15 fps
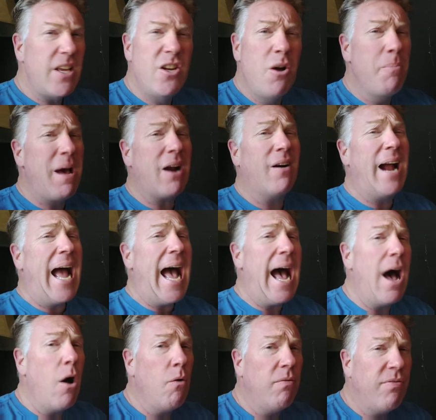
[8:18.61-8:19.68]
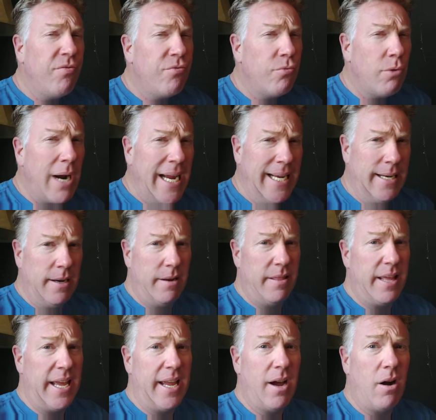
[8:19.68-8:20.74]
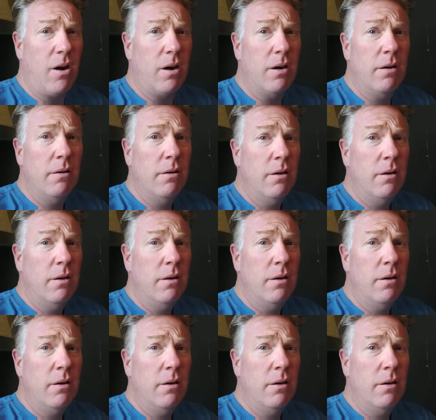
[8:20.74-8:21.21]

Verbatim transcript: no matter how frightened they are,